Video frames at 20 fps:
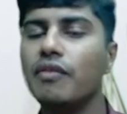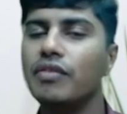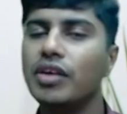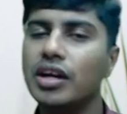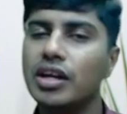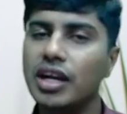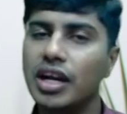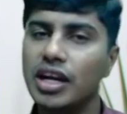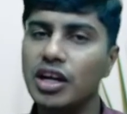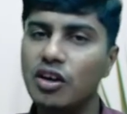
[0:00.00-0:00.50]
We
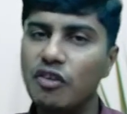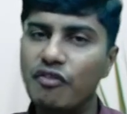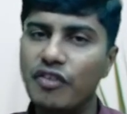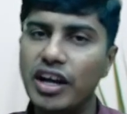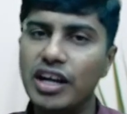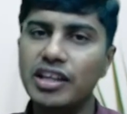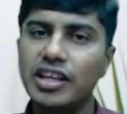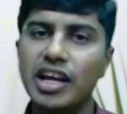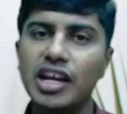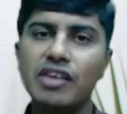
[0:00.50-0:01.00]
are trying to
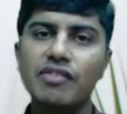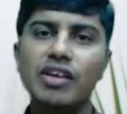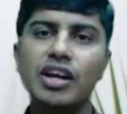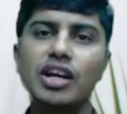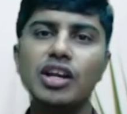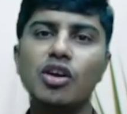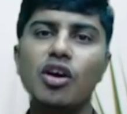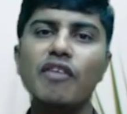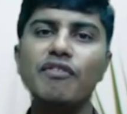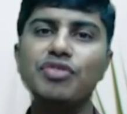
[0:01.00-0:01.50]
find the
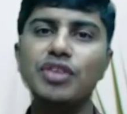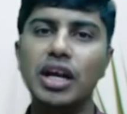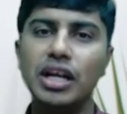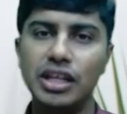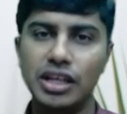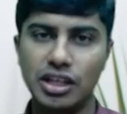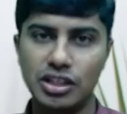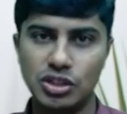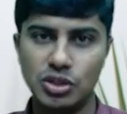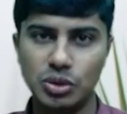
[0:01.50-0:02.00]
inventory of
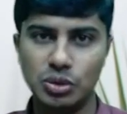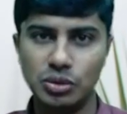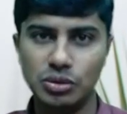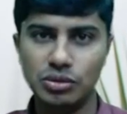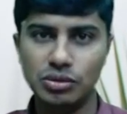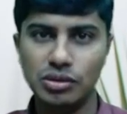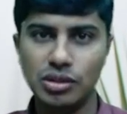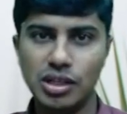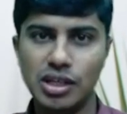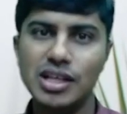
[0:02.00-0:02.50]
thirtieth June,
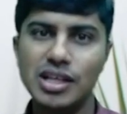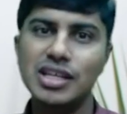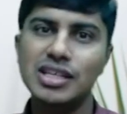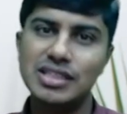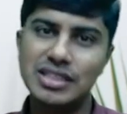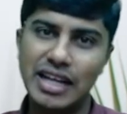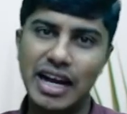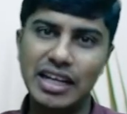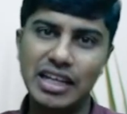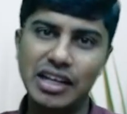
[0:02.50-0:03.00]

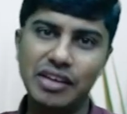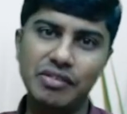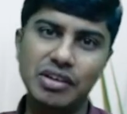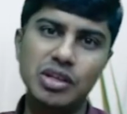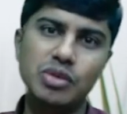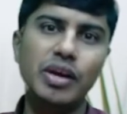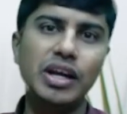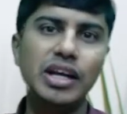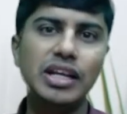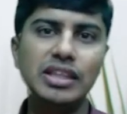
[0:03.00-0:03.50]
starting
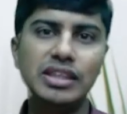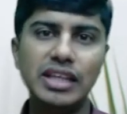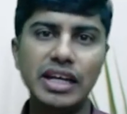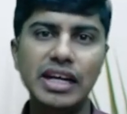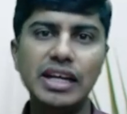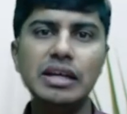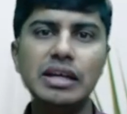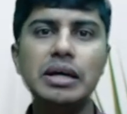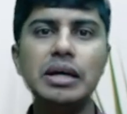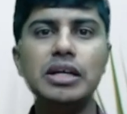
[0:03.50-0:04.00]
with
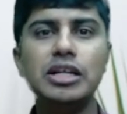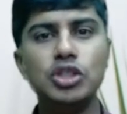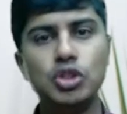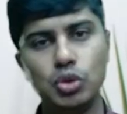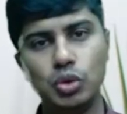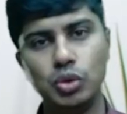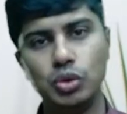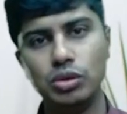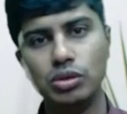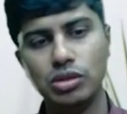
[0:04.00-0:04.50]
twenty-third
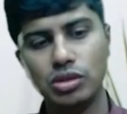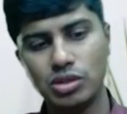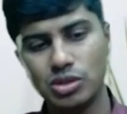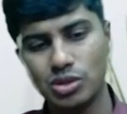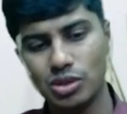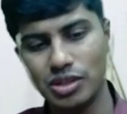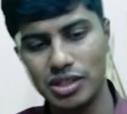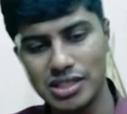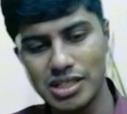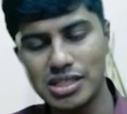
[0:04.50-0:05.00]
June.
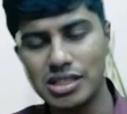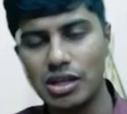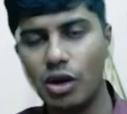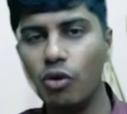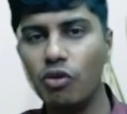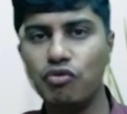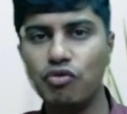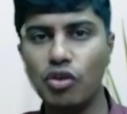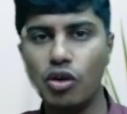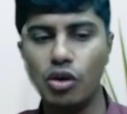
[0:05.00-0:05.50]
So this is
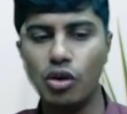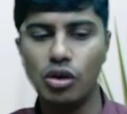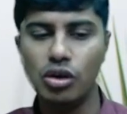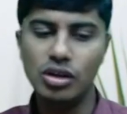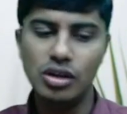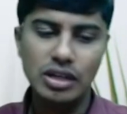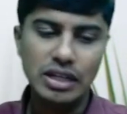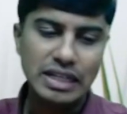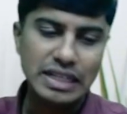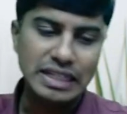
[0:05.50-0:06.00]
outflow.
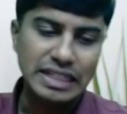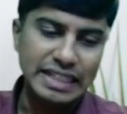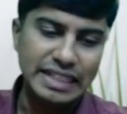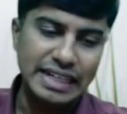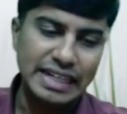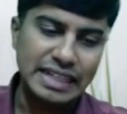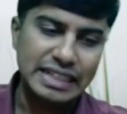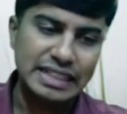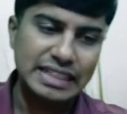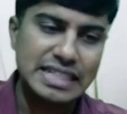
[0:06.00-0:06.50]

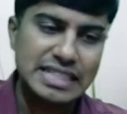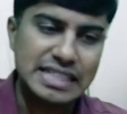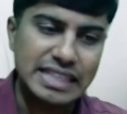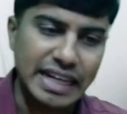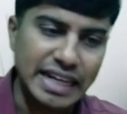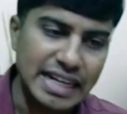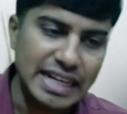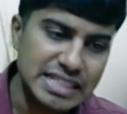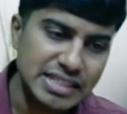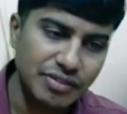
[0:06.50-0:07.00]
Deduct this
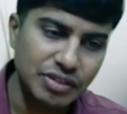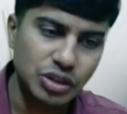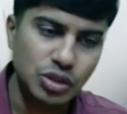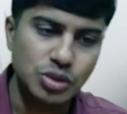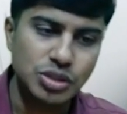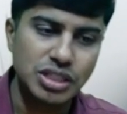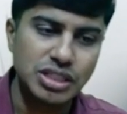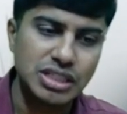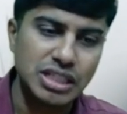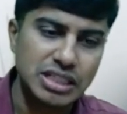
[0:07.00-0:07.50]
ninety-seven
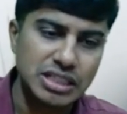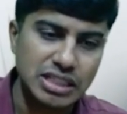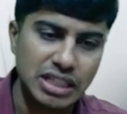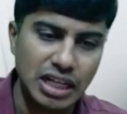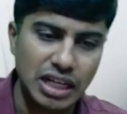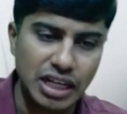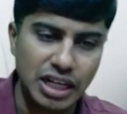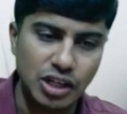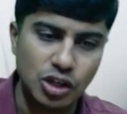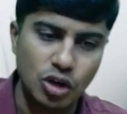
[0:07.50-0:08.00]
thousand six
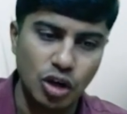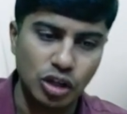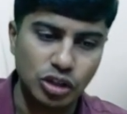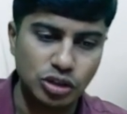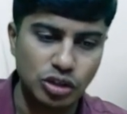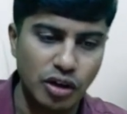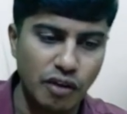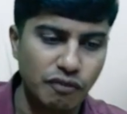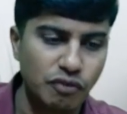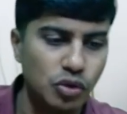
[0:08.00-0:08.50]
hundred
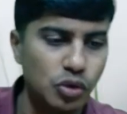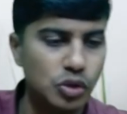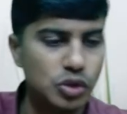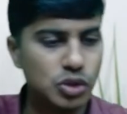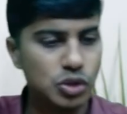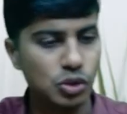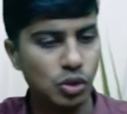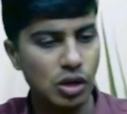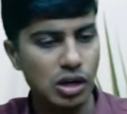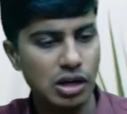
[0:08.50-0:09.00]
cost of
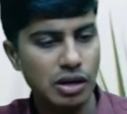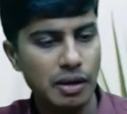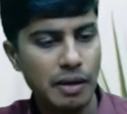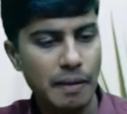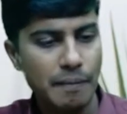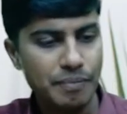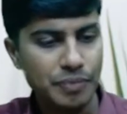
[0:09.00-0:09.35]
goods sold.